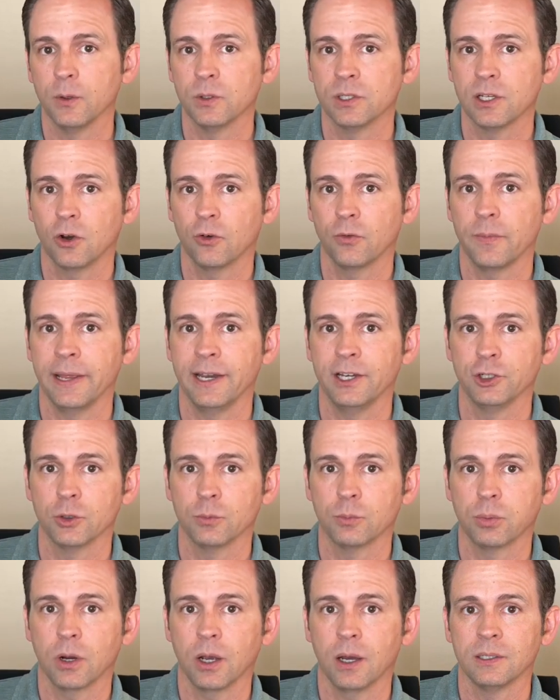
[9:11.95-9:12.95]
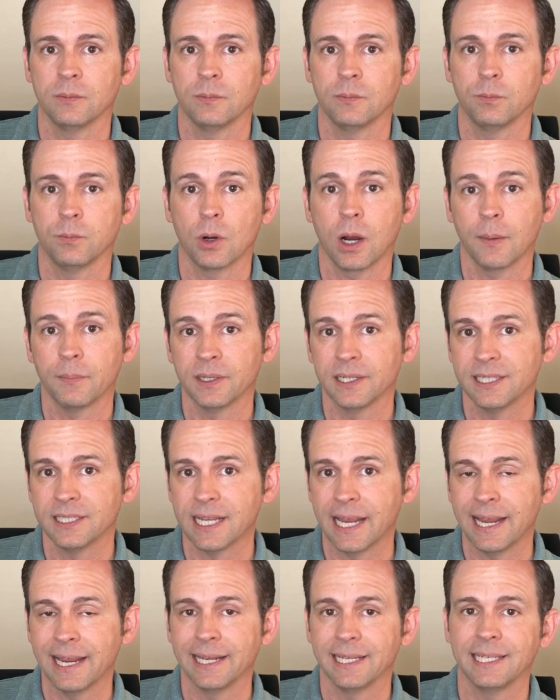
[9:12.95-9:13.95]
you self-manage your properties
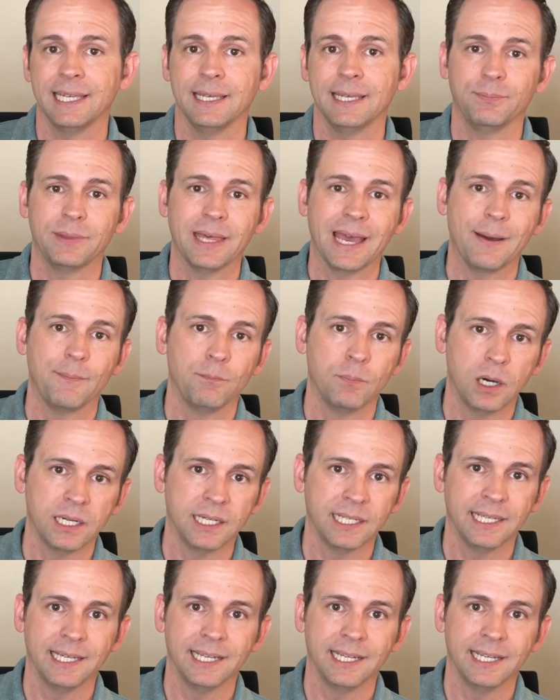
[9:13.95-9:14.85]
and keep that money